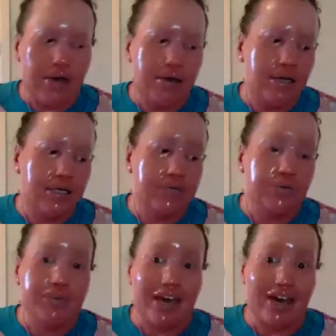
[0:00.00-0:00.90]
it will
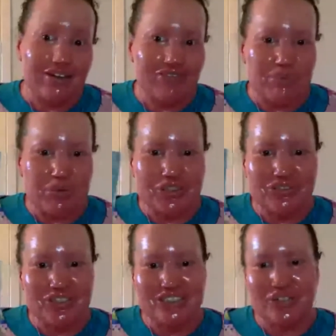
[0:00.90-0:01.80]
be out in February
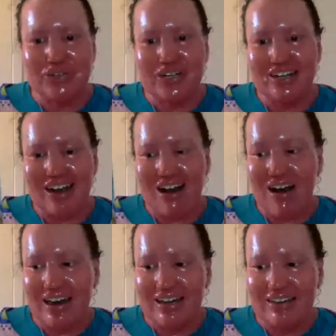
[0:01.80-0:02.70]
2021.
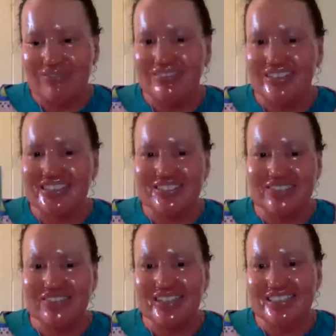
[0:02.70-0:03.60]
I am
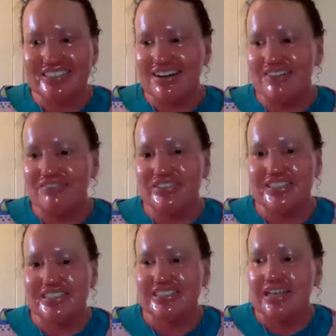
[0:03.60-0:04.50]
extremely excited for this.
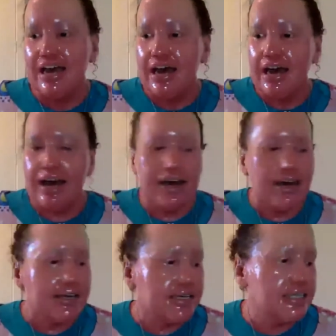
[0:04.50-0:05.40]

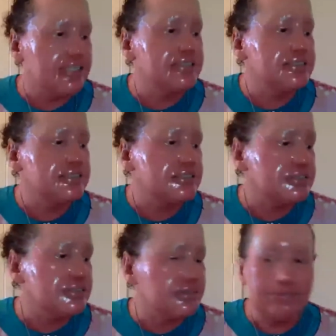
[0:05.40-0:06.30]
In
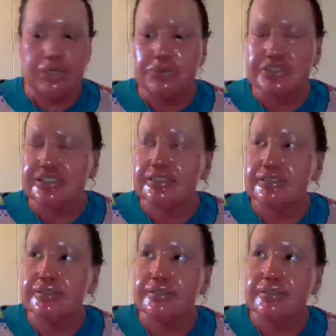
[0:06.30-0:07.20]
when was it?
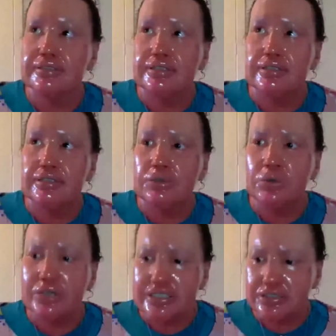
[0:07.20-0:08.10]

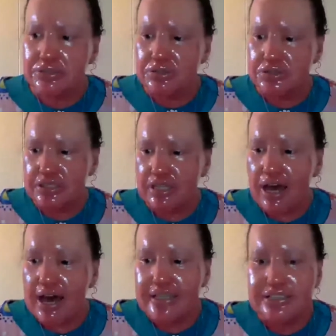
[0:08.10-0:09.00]
August or
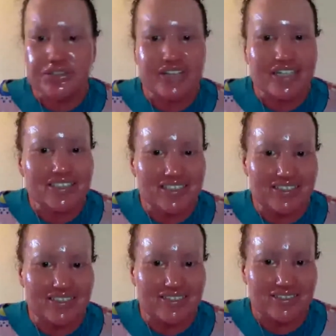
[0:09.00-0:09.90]
July
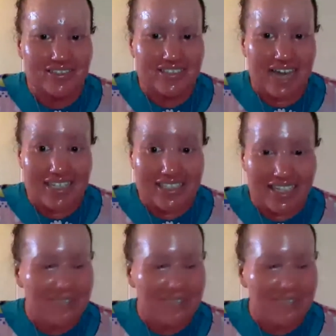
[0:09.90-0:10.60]
2018,